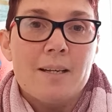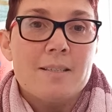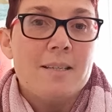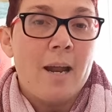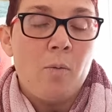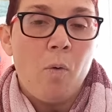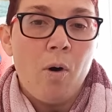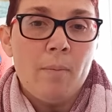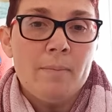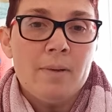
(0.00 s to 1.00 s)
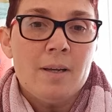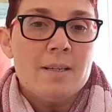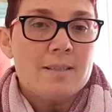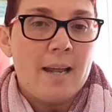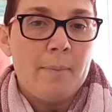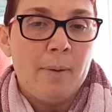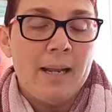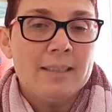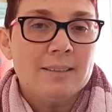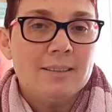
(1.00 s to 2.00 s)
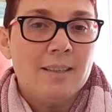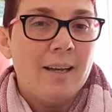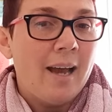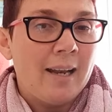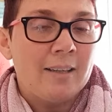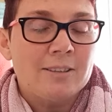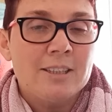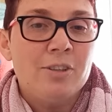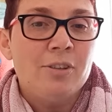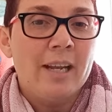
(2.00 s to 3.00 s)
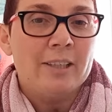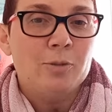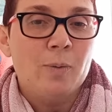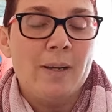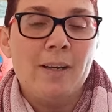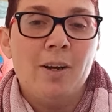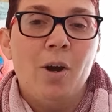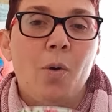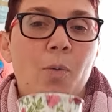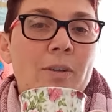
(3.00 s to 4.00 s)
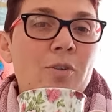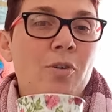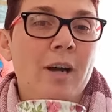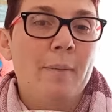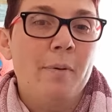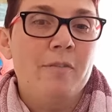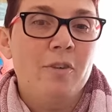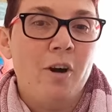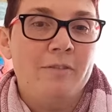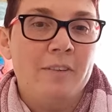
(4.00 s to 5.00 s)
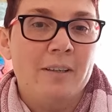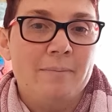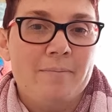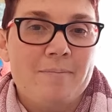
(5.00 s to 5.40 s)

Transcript: Stay warm, stay blessed, and I'll see you next week with your cup of coffee.